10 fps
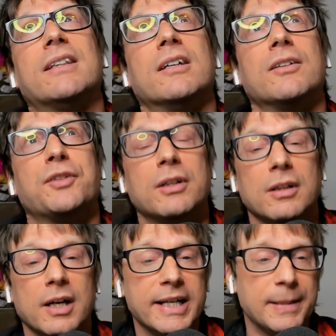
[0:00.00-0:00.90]
the, the
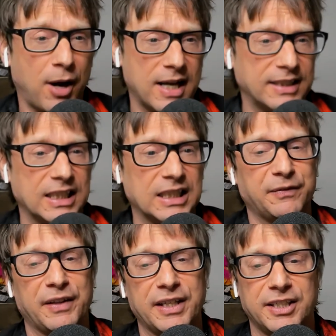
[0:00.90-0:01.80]
learning process
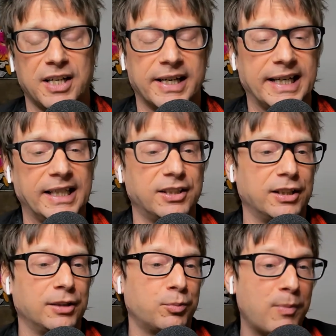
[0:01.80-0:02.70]
for these young kids
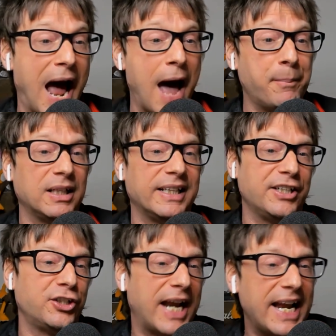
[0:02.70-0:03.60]
is
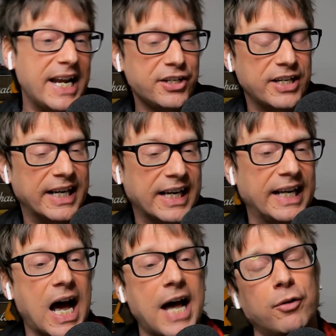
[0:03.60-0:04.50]
rapidly changing.
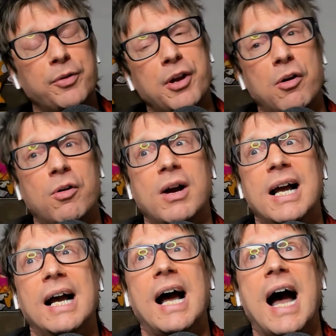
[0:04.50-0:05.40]
And I don't know
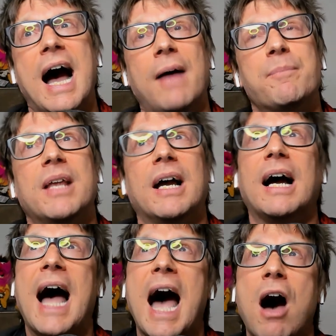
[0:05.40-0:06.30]

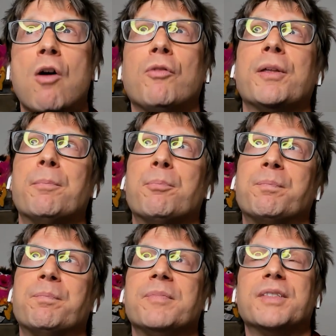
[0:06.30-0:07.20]
how the
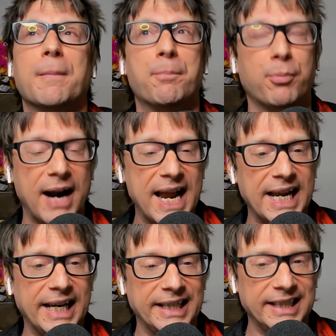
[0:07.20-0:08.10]
the
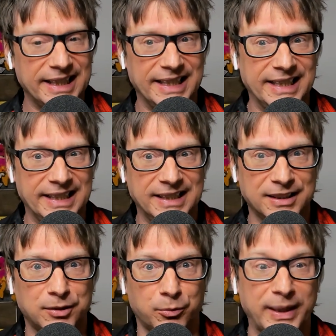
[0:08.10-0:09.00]
brain
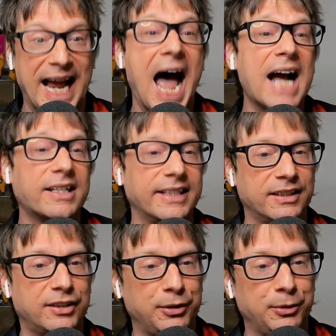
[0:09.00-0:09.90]
is
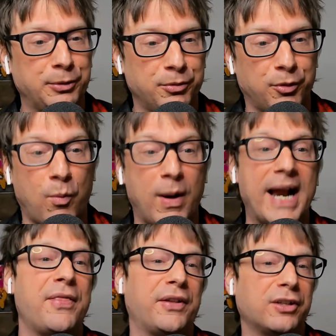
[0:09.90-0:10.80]
reacting to the
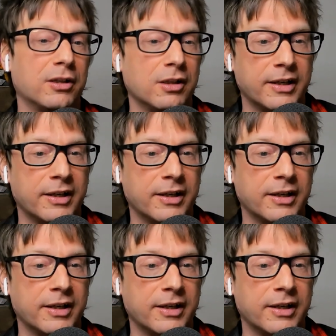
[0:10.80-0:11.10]
way that they're